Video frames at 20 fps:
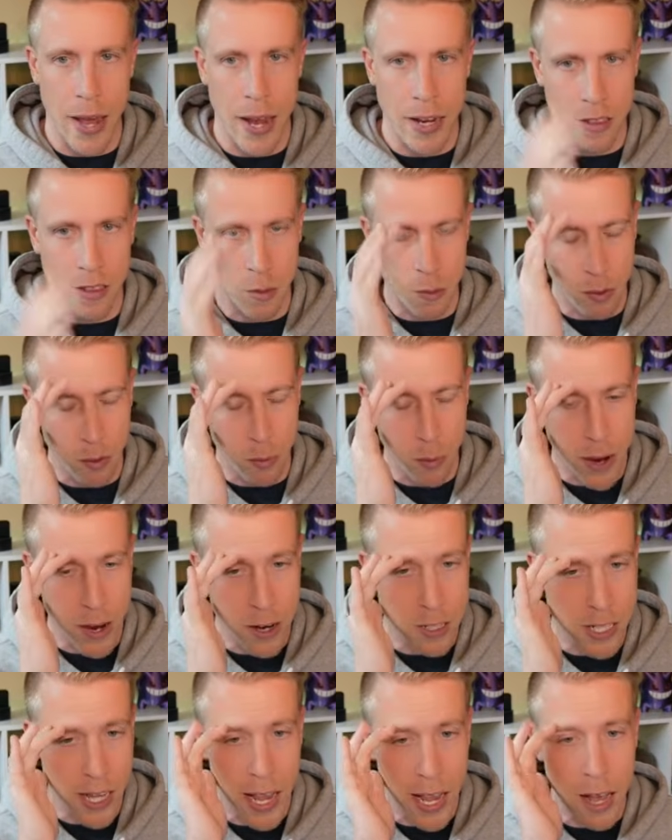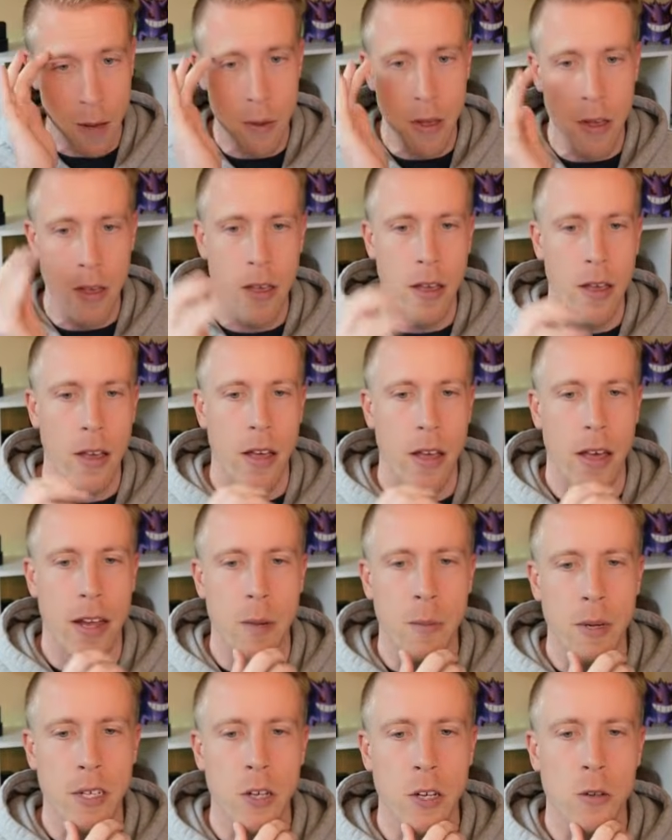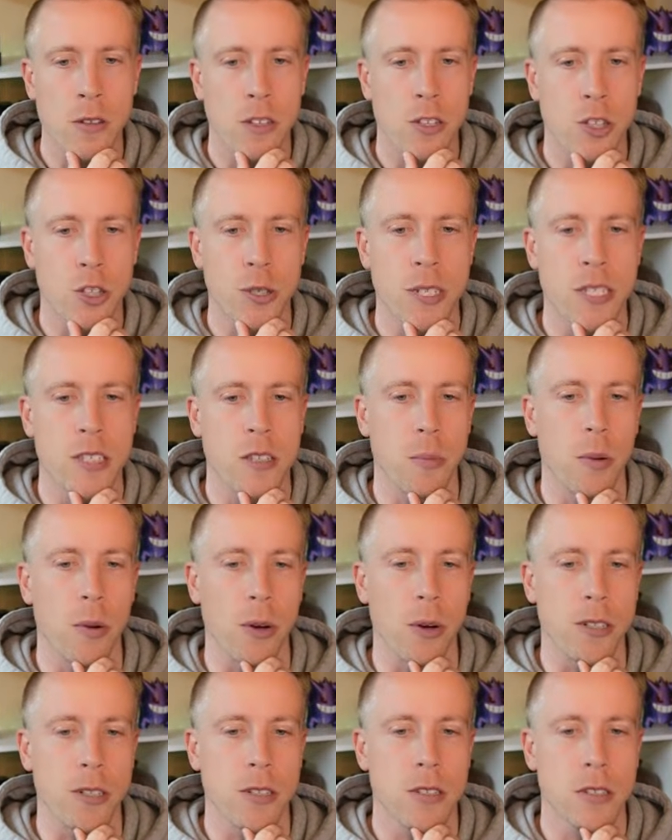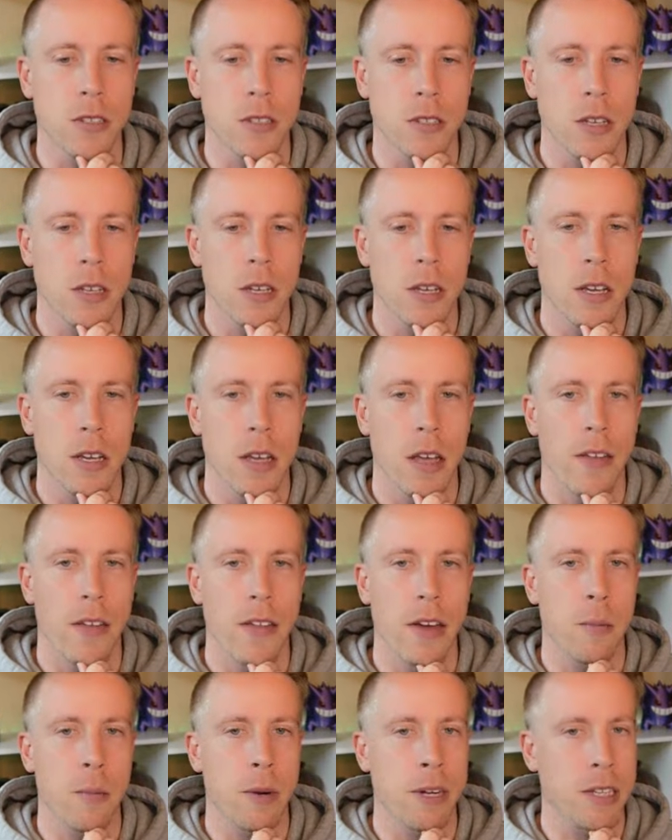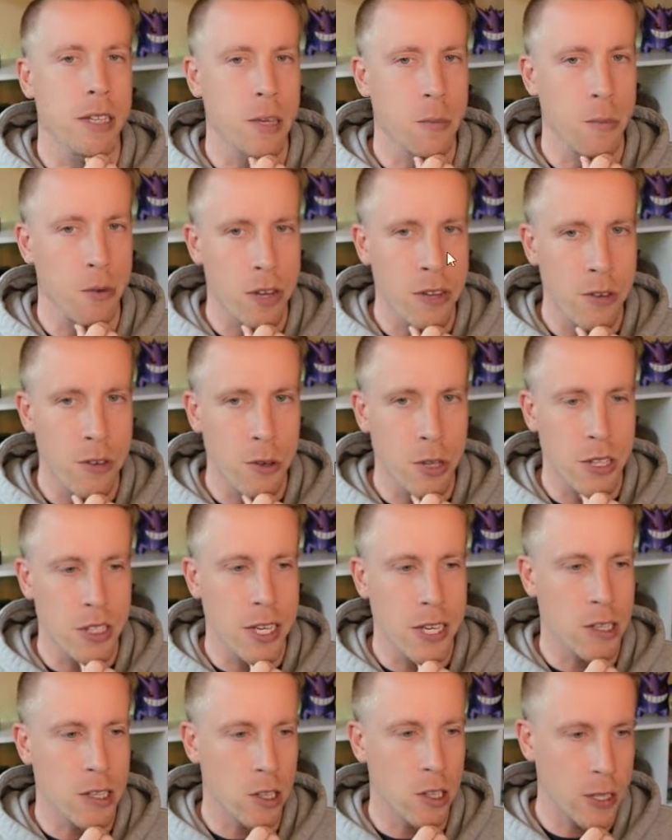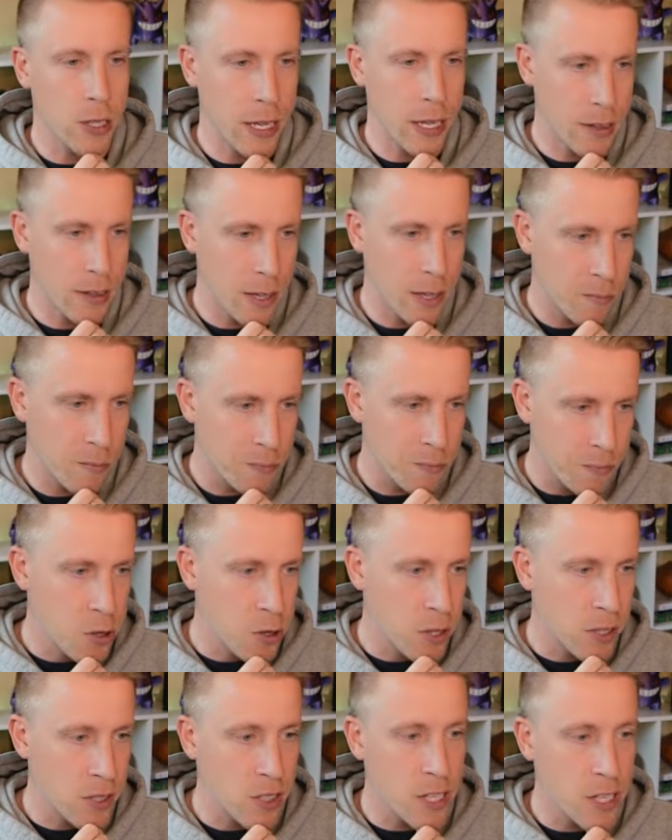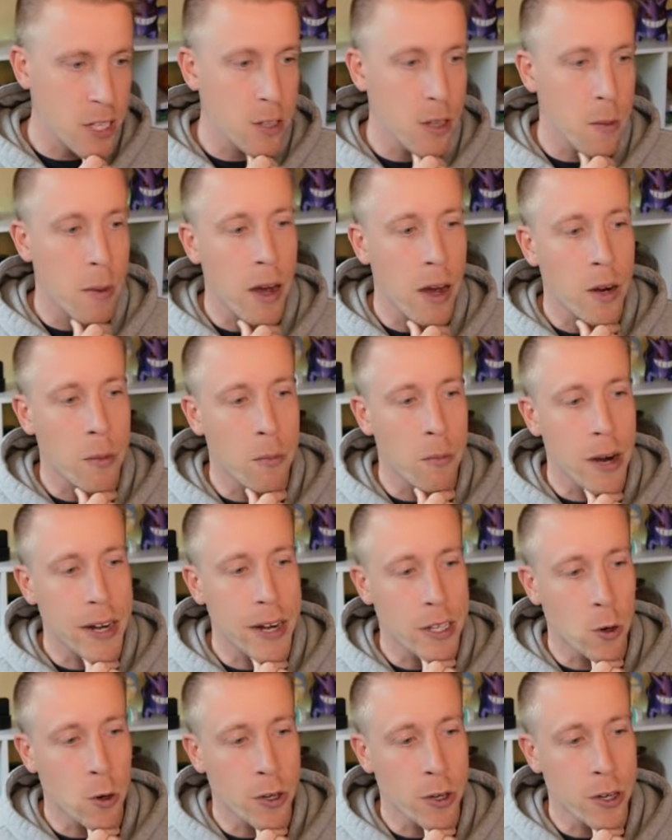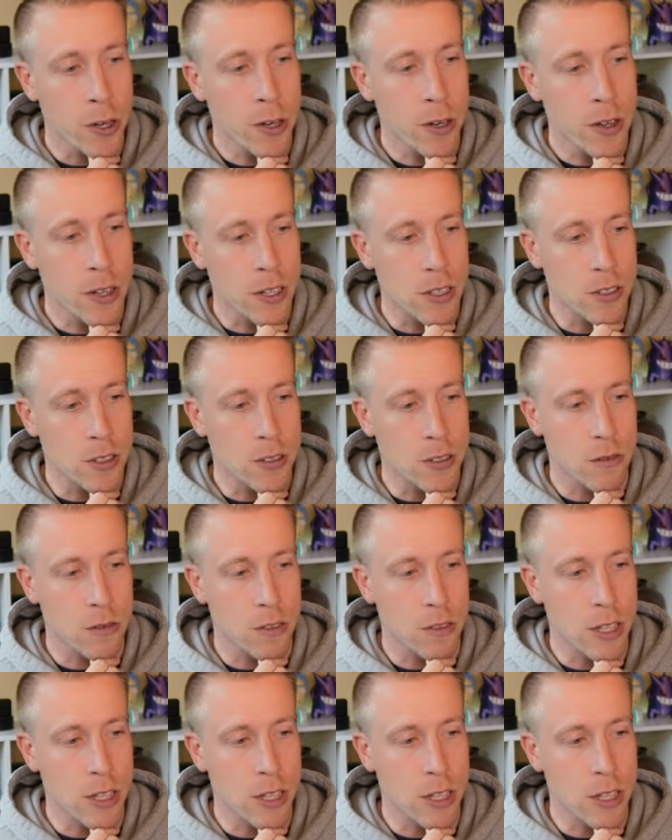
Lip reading: back the Prepare tab, and I'm going to go with the tree supports. And then I'm going to click Preview to take a look at them. And you can see in the bottom right corner, it's